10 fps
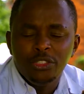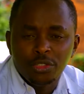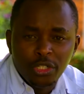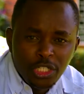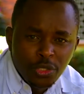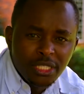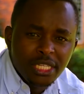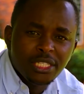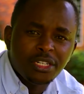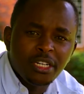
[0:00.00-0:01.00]
introduced
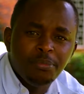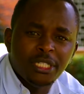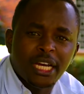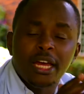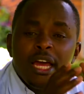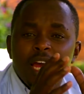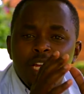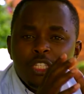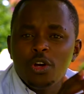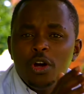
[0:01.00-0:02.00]
in scripture,
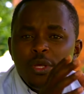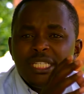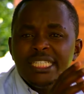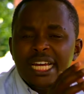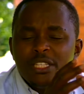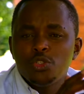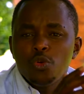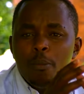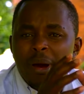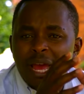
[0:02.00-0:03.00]
it's always done
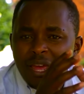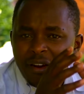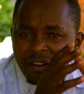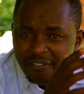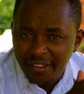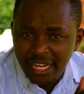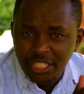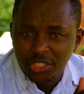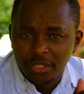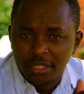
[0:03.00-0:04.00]
so by
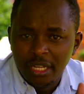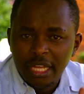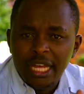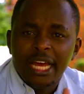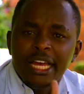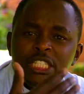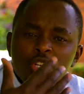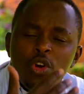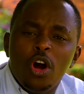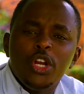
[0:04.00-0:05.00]
revelation. It's
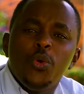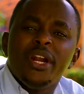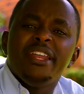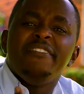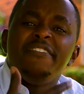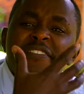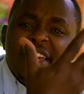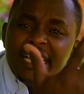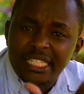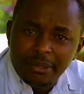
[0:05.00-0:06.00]
God who reveals